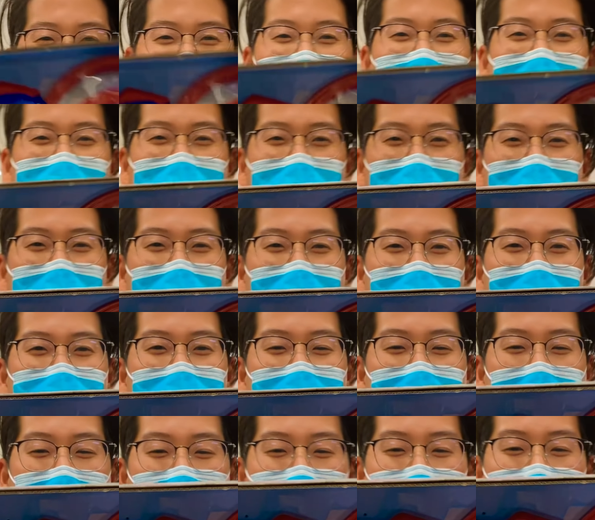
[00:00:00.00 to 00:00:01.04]
Look at this,
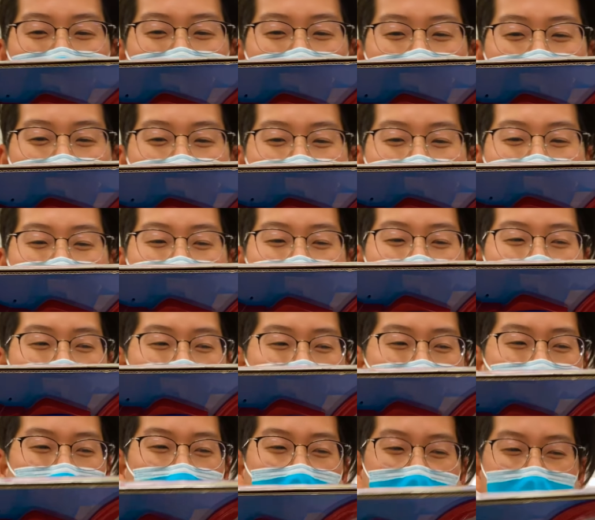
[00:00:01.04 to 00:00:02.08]
Captain America's
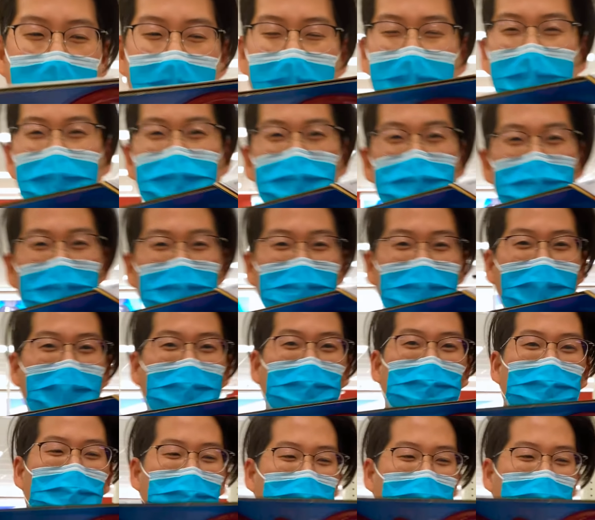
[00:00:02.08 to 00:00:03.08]
shield, and you can actually